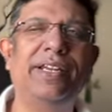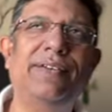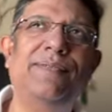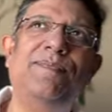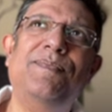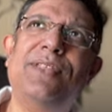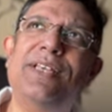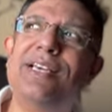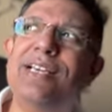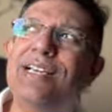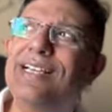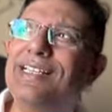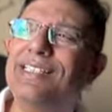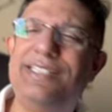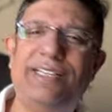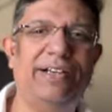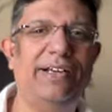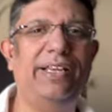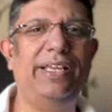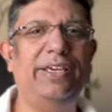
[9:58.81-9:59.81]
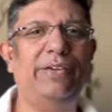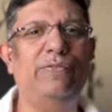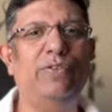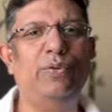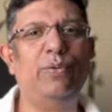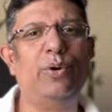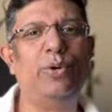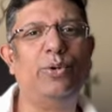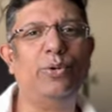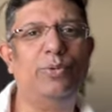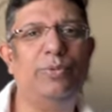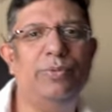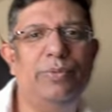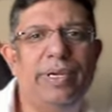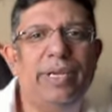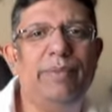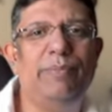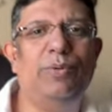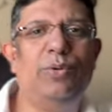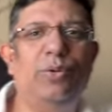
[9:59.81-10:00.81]
And suddenly if you want to
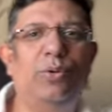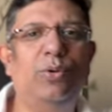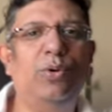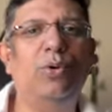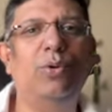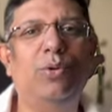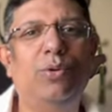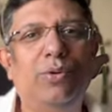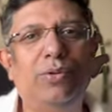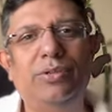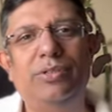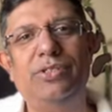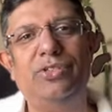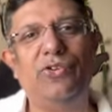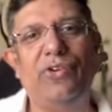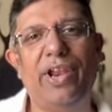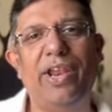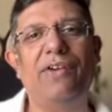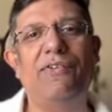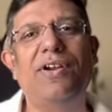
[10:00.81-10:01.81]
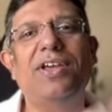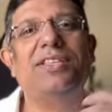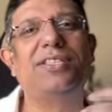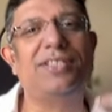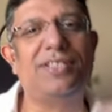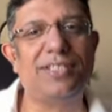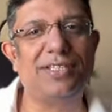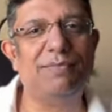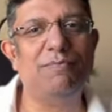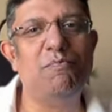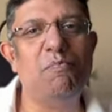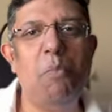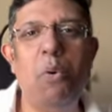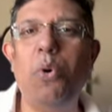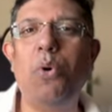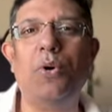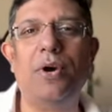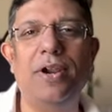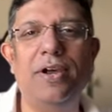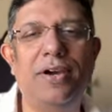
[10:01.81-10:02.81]
him to go Dre Russ
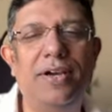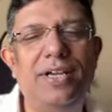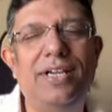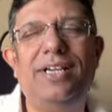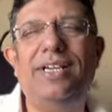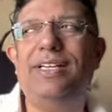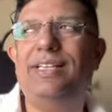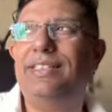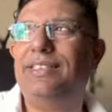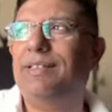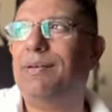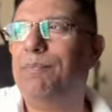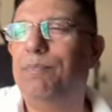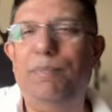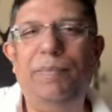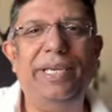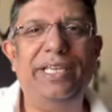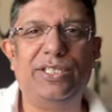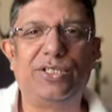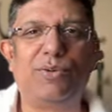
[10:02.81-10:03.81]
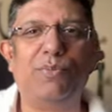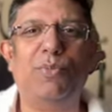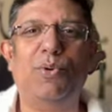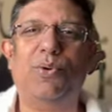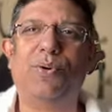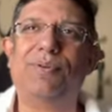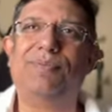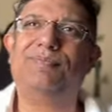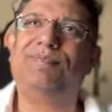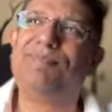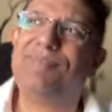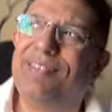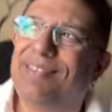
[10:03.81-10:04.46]
mode, the beast mode,